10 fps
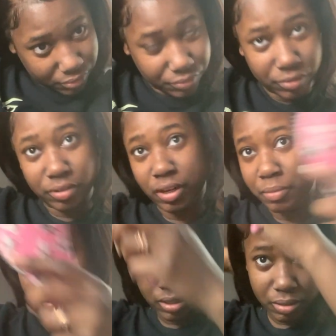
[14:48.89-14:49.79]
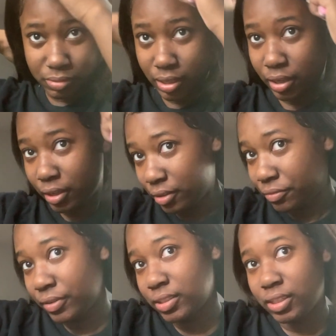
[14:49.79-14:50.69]
for them to keep taking
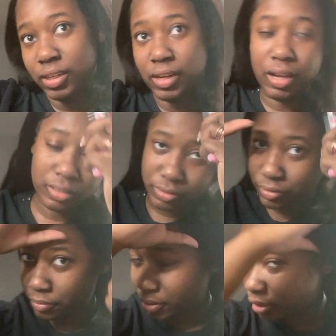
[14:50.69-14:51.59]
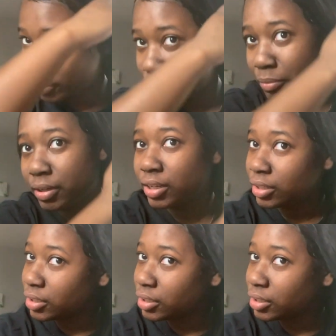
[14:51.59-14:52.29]
$15 from me every month.